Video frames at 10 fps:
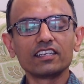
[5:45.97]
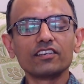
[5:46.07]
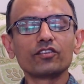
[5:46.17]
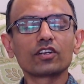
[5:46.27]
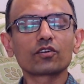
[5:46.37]

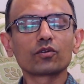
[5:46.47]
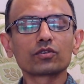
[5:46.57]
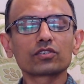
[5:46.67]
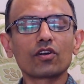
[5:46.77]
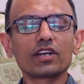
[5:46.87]
If you're a
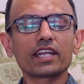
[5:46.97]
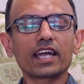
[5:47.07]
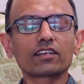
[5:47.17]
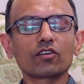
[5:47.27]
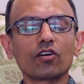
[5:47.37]
close
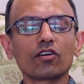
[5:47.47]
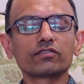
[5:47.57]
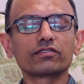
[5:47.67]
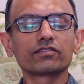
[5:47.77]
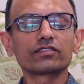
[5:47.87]
contact
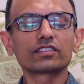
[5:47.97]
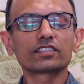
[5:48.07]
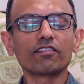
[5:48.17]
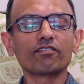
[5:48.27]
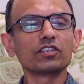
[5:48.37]
of
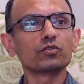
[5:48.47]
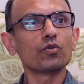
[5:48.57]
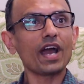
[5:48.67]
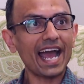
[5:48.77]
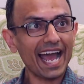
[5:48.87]
someone
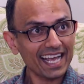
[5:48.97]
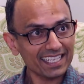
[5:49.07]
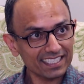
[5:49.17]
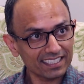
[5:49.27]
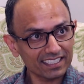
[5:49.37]
who
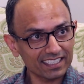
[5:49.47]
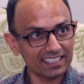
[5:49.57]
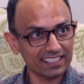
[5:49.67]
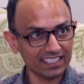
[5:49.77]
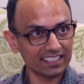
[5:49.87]
has the
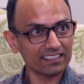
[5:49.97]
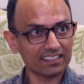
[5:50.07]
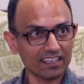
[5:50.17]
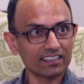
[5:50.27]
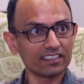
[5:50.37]

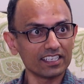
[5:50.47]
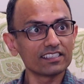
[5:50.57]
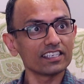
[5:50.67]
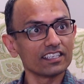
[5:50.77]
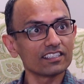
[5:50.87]
disease,
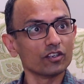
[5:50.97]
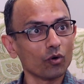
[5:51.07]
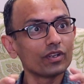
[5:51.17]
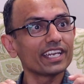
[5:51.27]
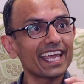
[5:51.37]
is a
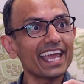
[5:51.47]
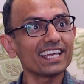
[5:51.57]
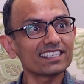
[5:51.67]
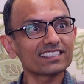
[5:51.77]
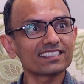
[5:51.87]
known
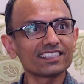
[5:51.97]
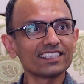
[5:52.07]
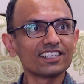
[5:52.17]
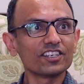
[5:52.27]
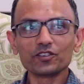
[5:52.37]
case,
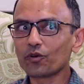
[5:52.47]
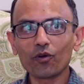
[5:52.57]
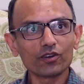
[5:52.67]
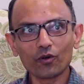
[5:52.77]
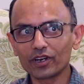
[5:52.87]

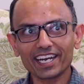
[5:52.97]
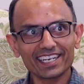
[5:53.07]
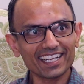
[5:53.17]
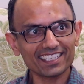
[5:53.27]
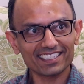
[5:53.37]
you don't
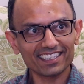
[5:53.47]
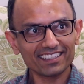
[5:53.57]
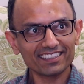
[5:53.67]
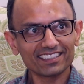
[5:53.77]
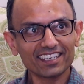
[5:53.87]
get
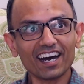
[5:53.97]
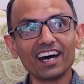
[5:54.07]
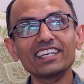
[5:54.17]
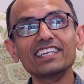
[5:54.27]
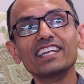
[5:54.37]
tested
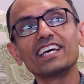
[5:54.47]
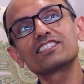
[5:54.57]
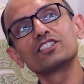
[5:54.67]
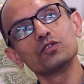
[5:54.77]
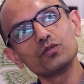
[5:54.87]

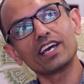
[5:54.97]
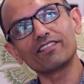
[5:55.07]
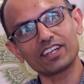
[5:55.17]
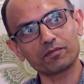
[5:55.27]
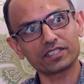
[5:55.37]
unless you
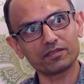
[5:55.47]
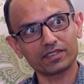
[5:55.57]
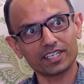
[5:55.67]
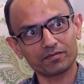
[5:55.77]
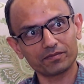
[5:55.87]
develop
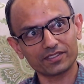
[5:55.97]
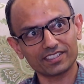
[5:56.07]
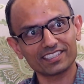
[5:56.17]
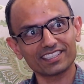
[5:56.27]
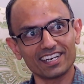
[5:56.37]

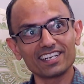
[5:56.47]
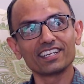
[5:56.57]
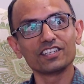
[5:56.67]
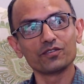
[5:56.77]
symptoms, until you